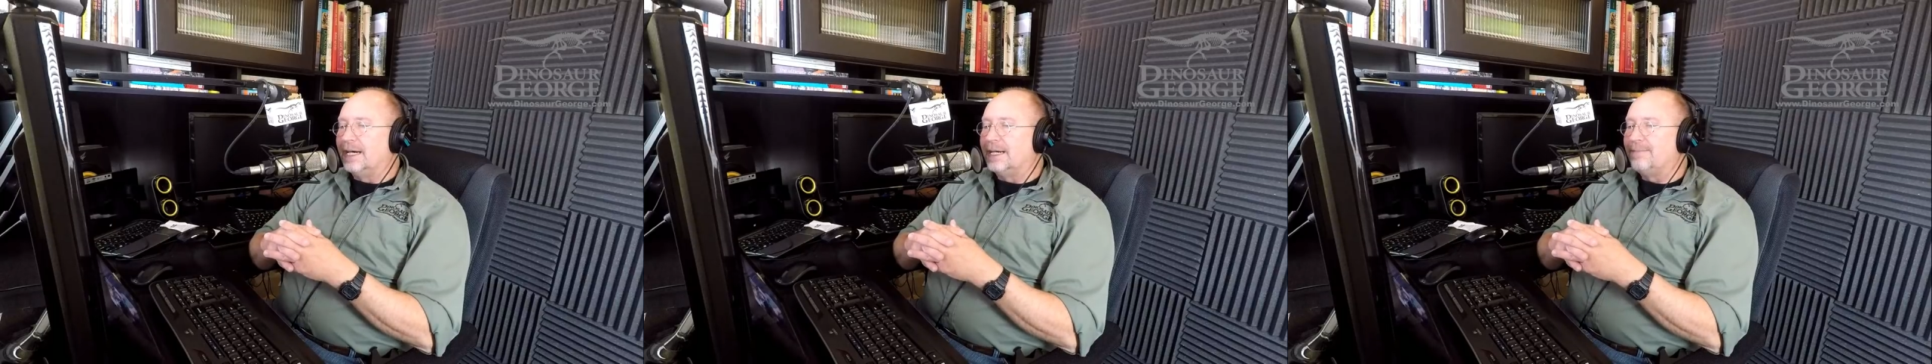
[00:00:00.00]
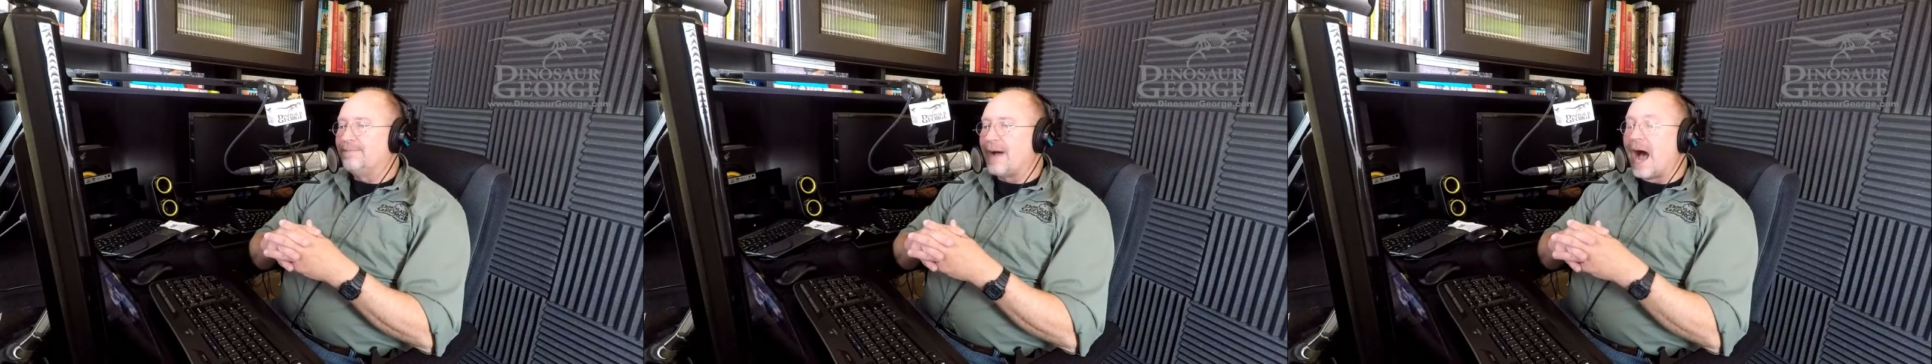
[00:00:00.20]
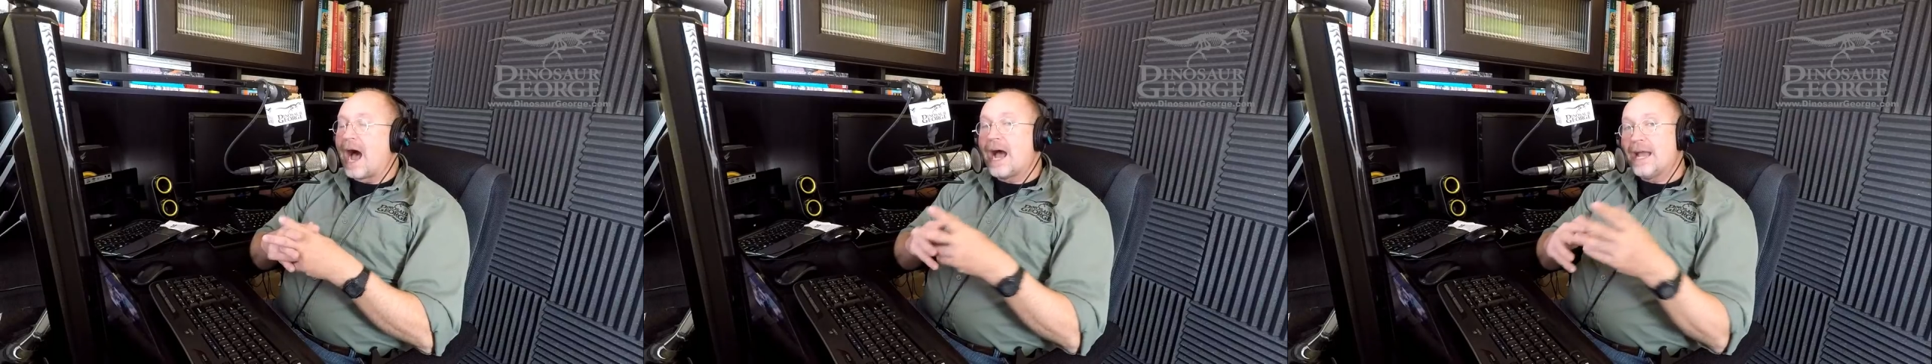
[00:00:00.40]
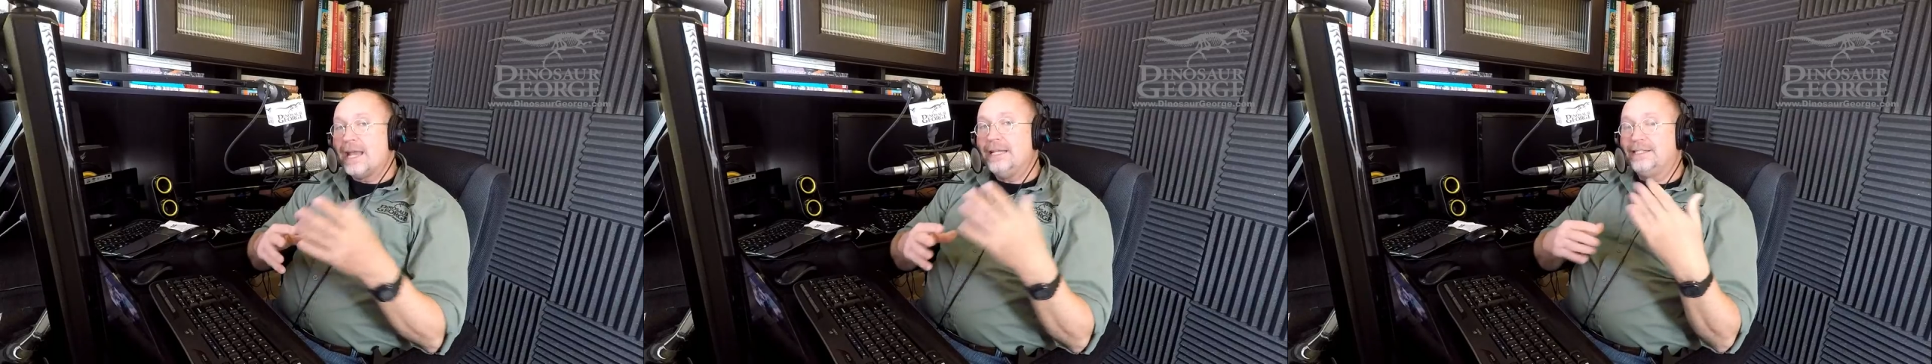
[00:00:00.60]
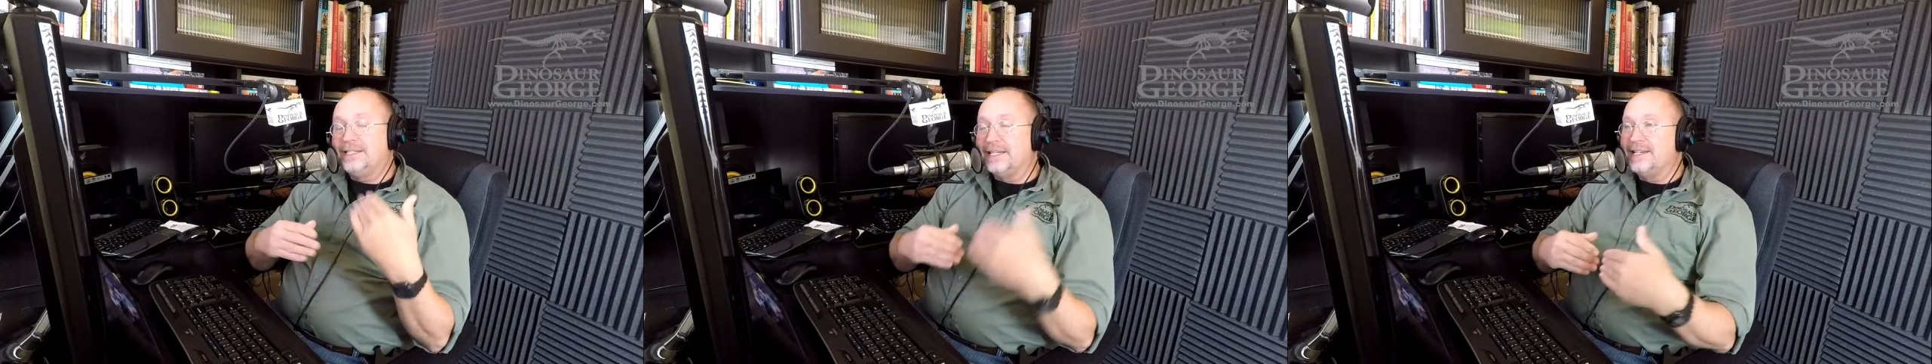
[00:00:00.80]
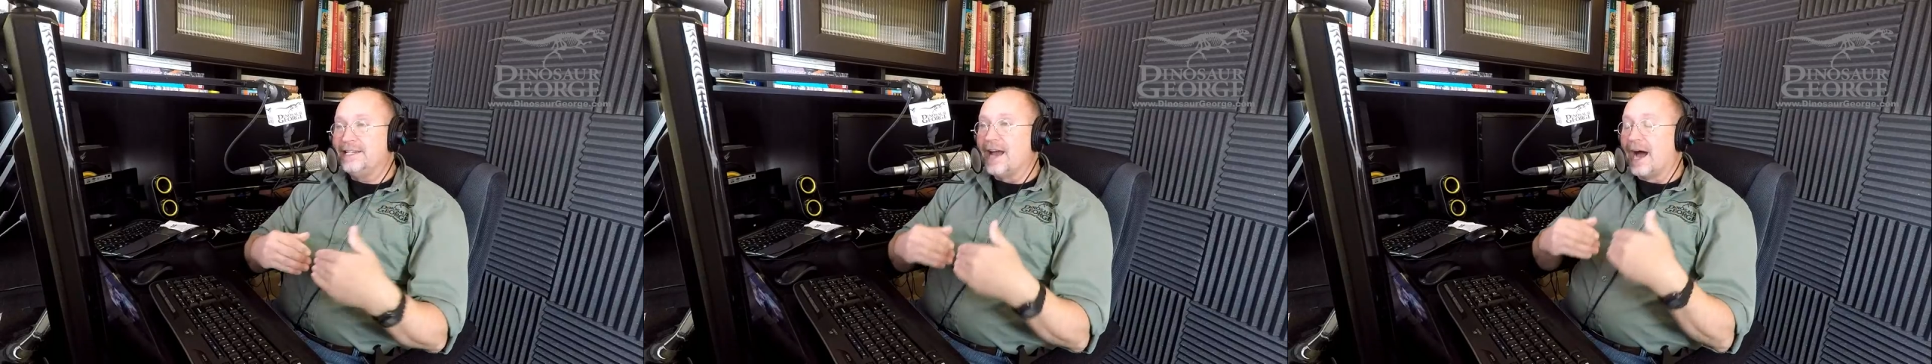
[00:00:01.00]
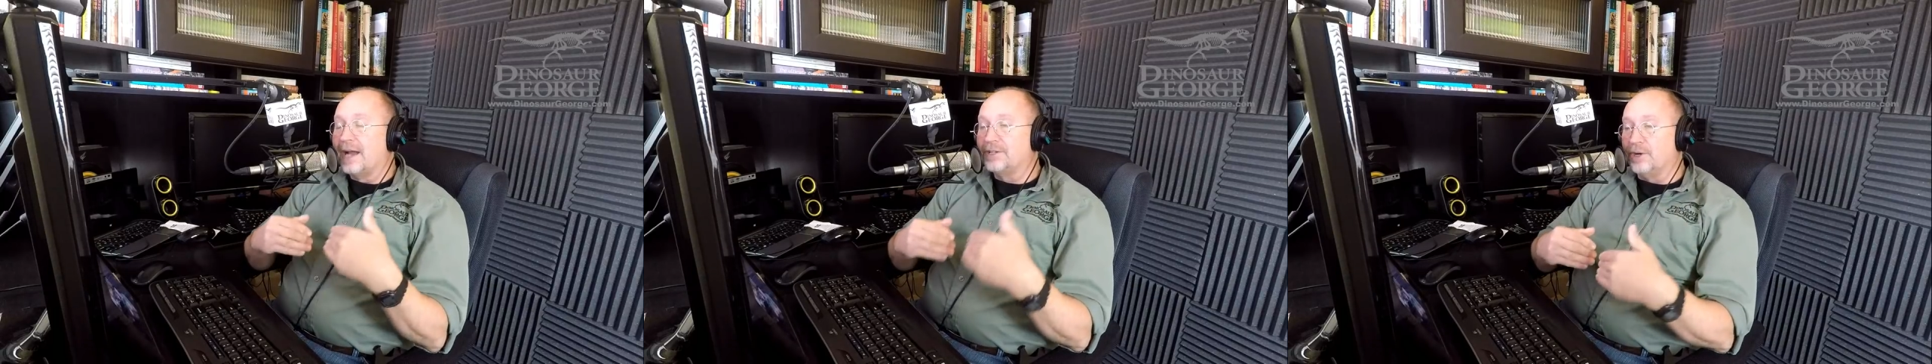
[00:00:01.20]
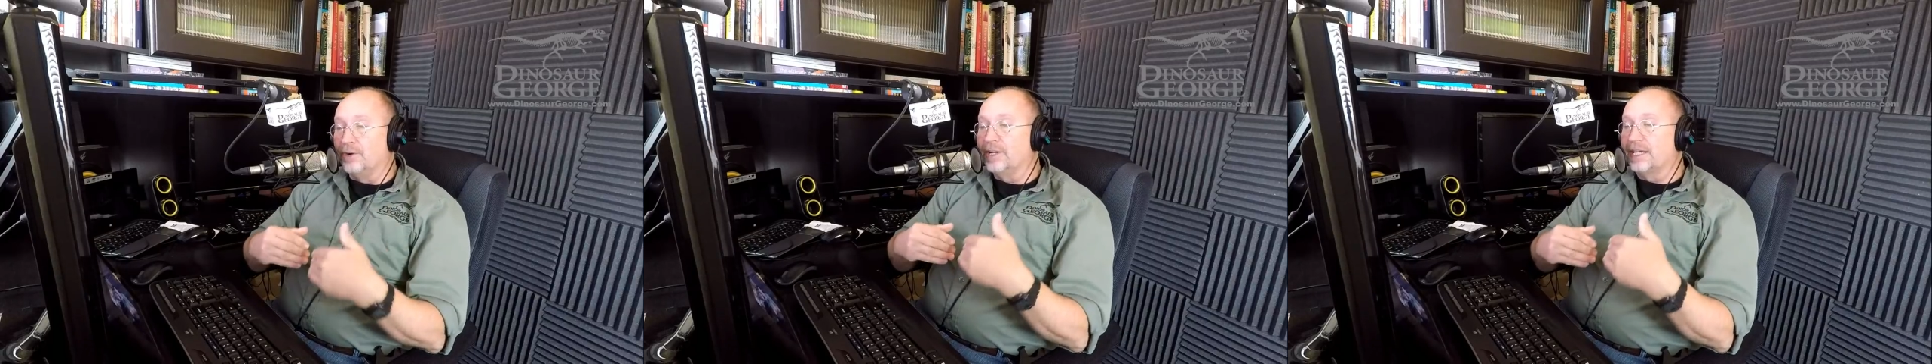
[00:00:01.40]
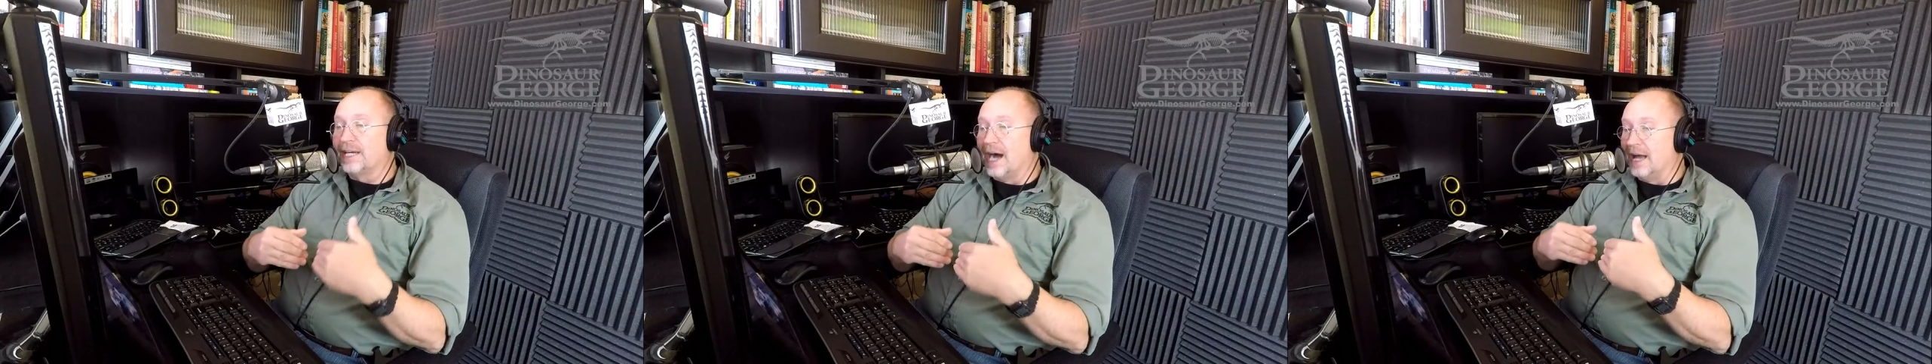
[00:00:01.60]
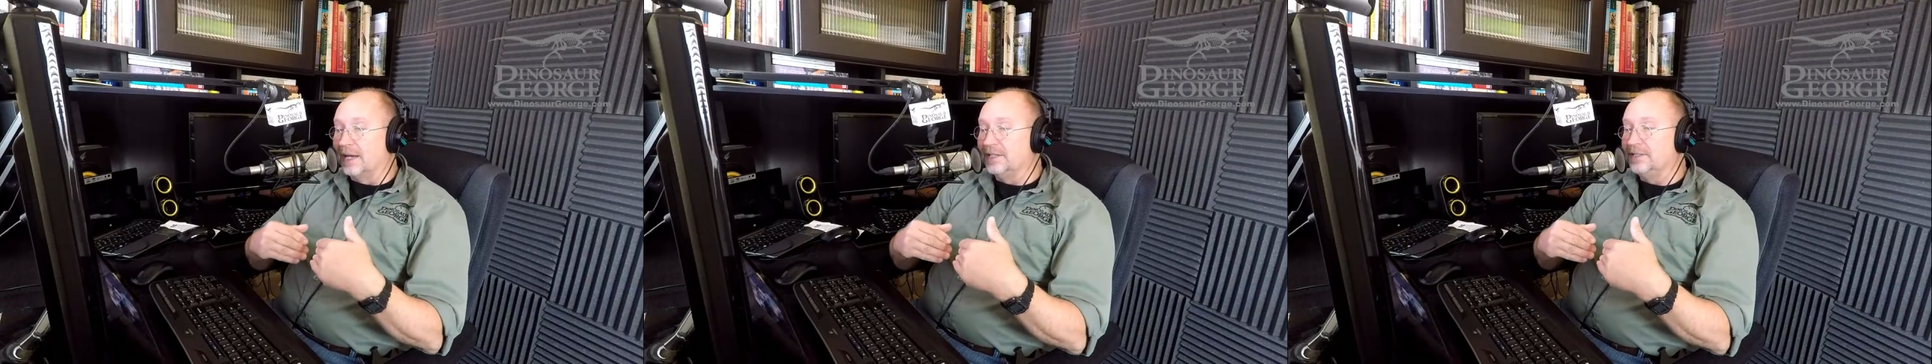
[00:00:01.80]
Um, I did not go to
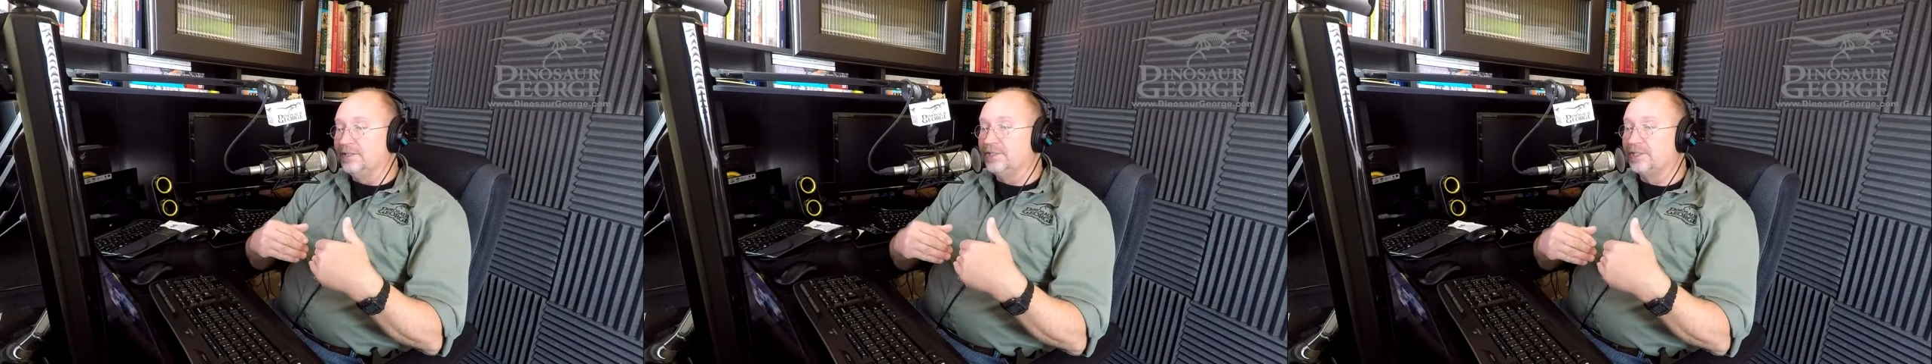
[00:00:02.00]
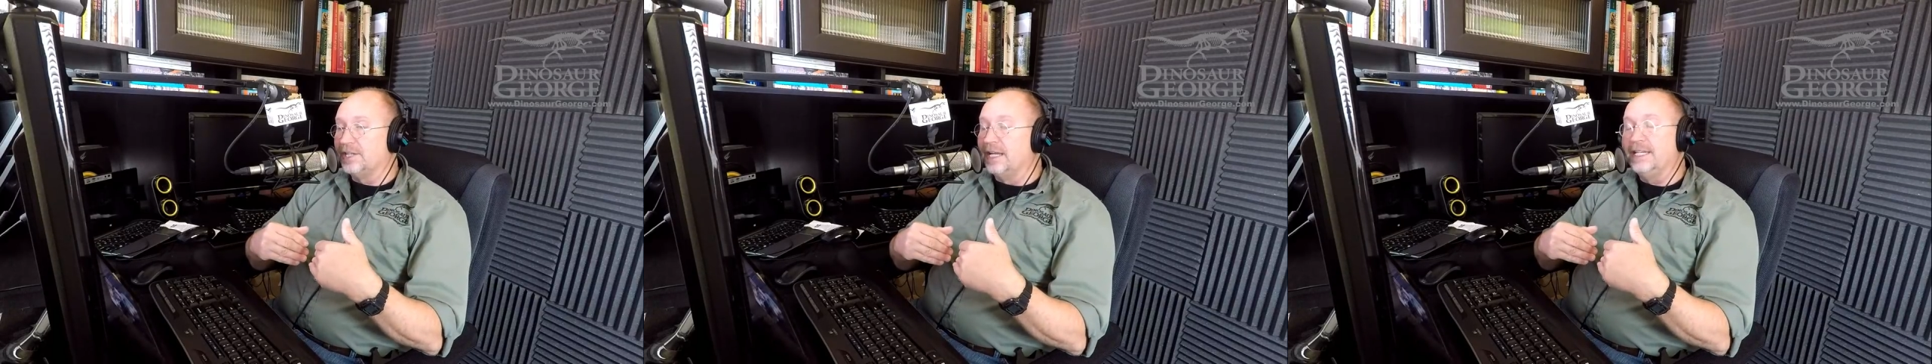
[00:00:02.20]
college